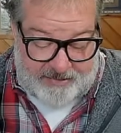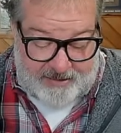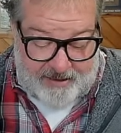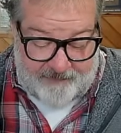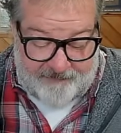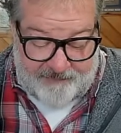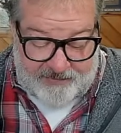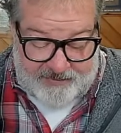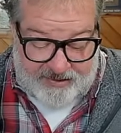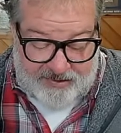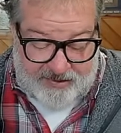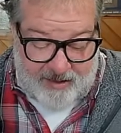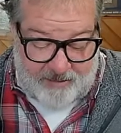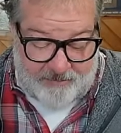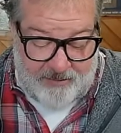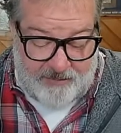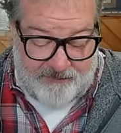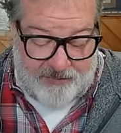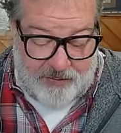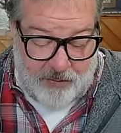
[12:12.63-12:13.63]
"Give us
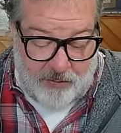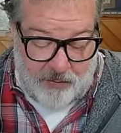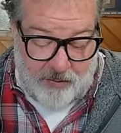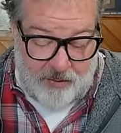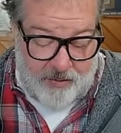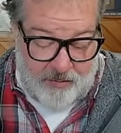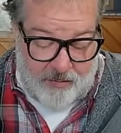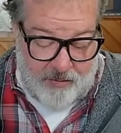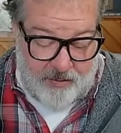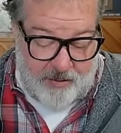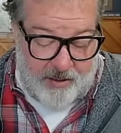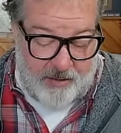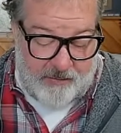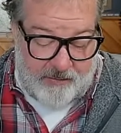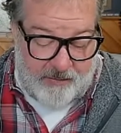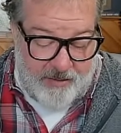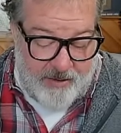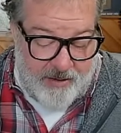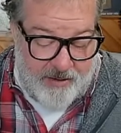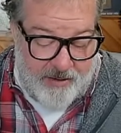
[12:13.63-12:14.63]
some of your oil,